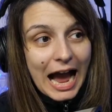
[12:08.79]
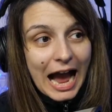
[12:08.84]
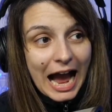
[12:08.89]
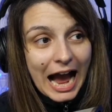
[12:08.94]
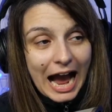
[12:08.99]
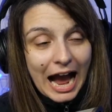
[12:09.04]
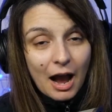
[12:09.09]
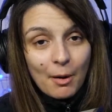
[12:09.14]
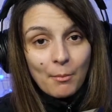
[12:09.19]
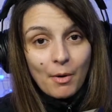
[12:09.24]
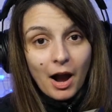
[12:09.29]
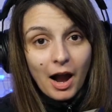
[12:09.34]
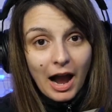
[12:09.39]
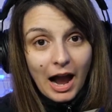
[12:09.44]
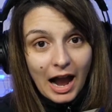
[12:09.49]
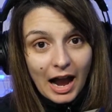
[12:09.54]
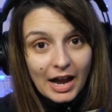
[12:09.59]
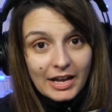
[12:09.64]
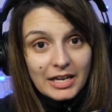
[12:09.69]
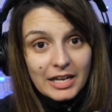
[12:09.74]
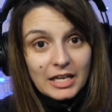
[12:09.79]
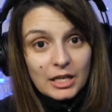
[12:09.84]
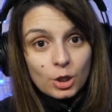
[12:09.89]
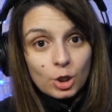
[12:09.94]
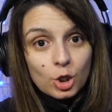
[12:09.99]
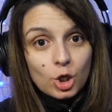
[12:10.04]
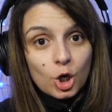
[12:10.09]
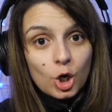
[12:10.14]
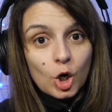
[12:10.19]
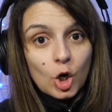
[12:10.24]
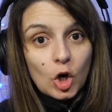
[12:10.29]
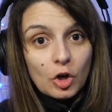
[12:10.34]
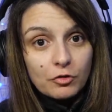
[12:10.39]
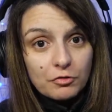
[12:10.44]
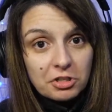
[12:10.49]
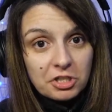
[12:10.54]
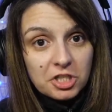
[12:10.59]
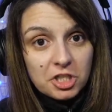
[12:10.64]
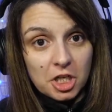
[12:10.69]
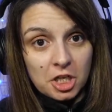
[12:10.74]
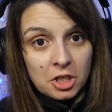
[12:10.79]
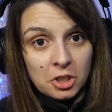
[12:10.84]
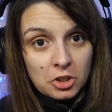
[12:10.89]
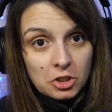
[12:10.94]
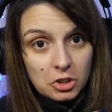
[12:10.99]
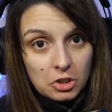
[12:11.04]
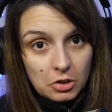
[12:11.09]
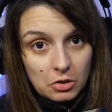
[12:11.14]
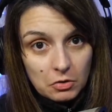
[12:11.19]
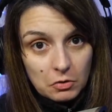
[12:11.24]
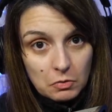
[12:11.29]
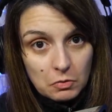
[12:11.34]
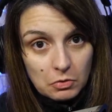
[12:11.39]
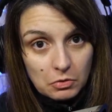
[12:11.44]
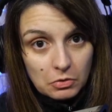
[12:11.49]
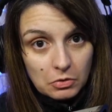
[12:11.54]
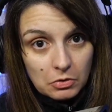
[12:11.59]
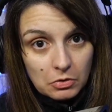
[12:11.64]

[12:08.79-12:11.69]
am I encouraging you